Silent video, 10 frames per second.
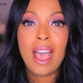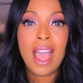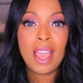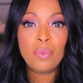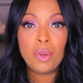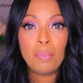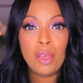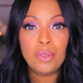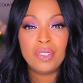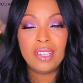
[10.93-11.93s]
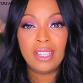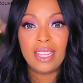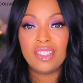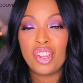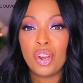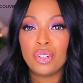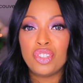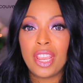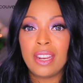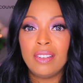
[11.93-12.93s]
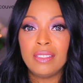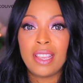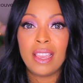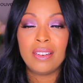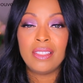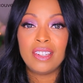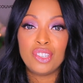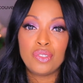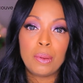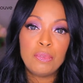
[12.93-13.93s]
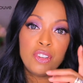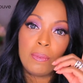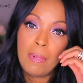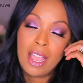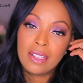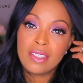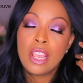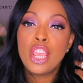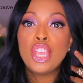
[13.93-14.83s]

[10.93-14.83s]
I will post a link to her channel down in the description box.